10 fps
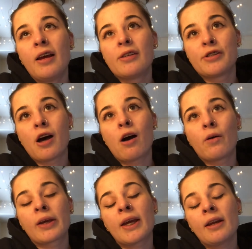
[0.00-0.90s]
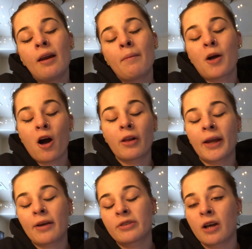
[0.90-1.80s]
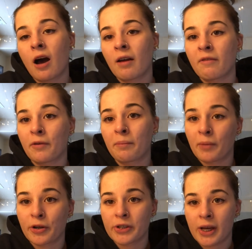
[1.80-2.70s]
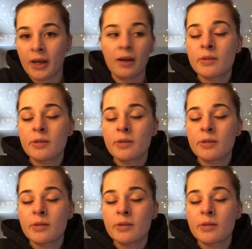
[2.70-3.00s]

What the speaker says: So he ended up calling out to God for mercy.